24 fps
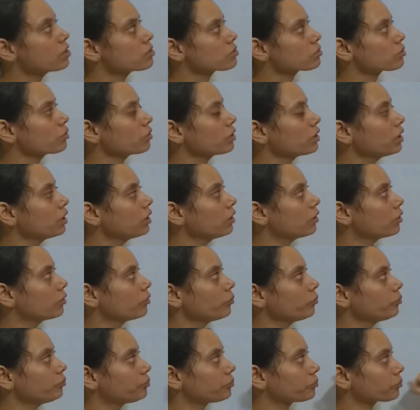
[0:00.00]
So here
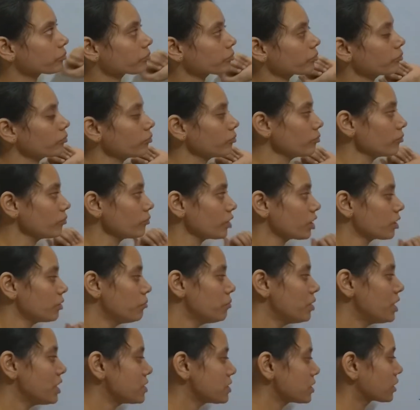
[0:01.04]

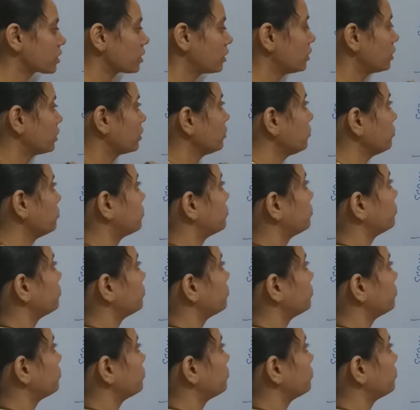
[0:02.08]
basically